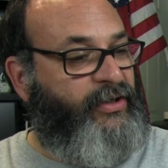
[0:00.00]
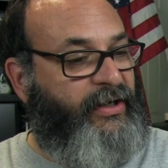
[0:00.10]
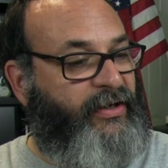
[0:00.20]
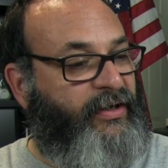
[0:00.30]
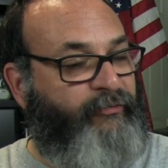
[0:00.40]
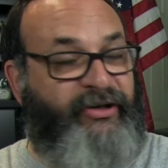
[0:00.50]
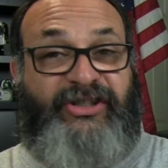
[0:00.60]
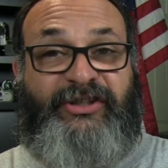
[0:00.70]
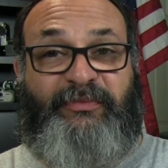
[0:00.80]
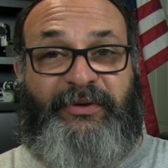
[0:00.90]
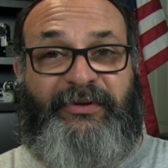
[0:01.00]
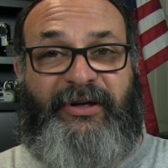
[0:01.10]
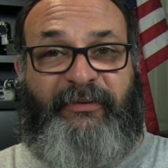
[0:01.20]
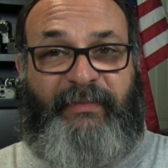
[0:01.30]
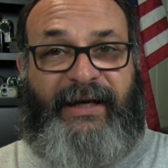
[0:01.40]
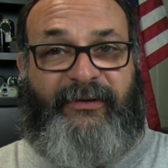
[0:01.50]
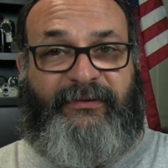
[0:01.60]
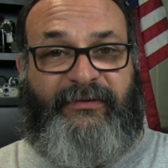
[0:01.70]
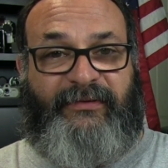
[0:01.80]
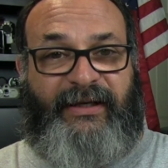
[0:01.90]
a reasonable
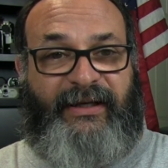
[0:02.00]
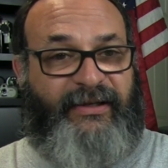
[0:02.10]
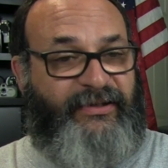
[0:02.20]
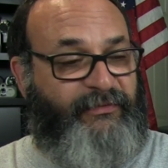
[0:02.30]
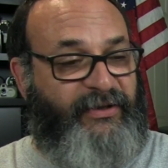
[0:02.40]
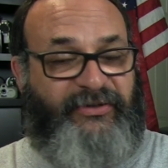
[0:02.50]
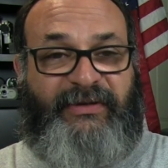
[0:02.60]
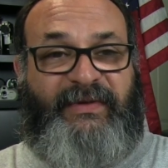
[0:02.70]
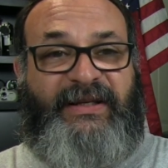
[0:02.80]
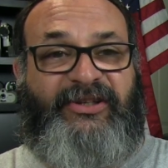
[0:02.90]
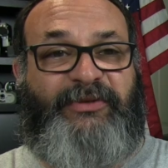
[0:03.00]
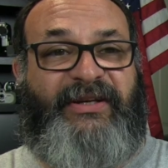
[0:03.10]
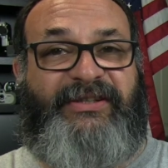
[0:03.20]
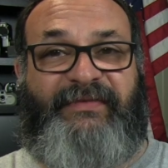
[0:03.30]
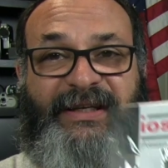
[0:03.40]
amount, and it's relatively inexpensive.